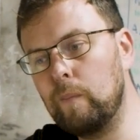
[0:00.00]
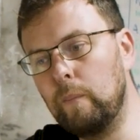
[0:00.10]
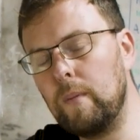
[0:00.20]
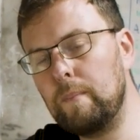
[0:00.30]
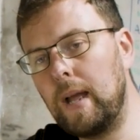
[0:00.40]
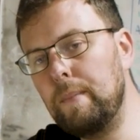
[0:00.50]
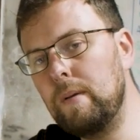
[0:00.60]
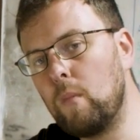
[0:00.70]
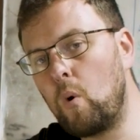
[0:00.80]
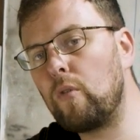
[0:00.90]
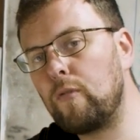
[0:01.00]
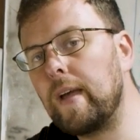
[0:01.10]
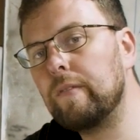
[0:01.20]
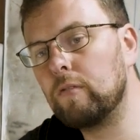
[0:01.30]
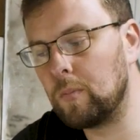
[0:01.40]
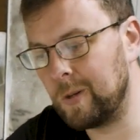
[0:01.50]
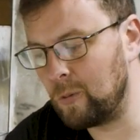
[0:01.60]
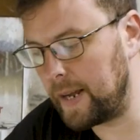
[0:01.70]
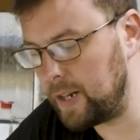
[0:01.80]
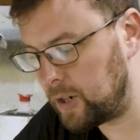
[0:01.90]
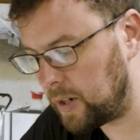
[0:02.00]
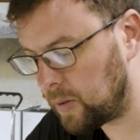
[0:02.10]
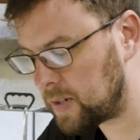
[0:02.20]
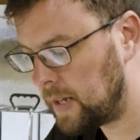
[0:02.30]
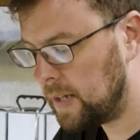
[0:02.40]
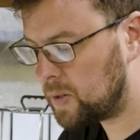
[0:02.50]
with maybe more favorable ratios.